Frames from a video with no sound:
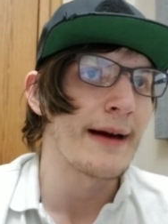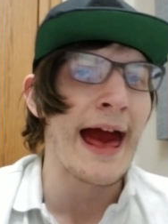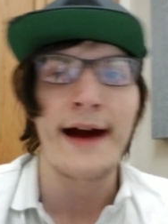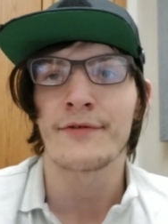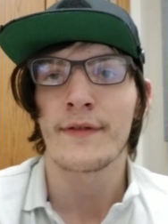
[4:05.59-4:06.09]

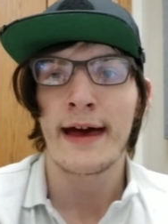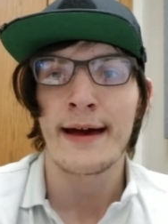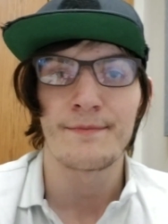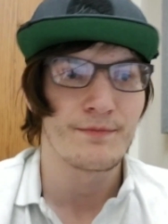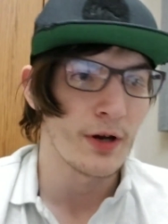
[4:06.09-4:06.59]
half of
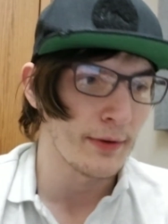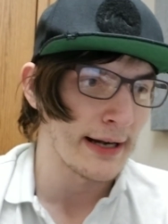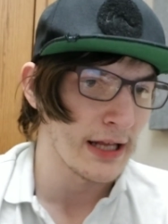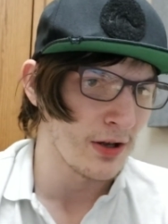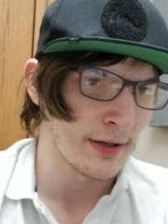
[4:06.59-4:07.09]
that
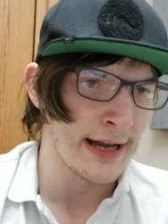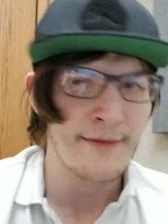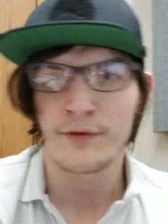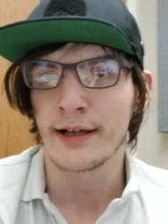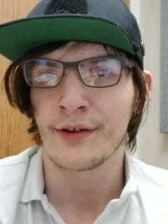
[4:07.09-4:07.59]
already on
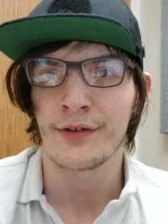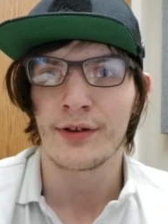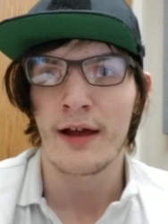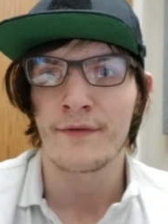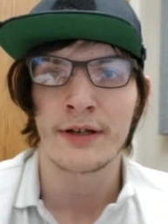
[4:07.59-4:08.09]
Netflix and
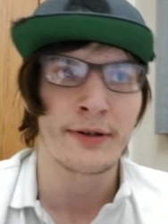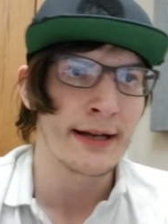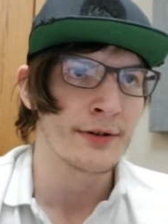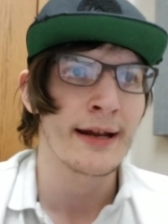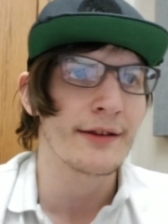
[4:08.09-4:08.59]
stuff and your
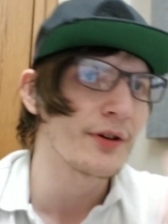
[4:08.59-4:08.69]
internet.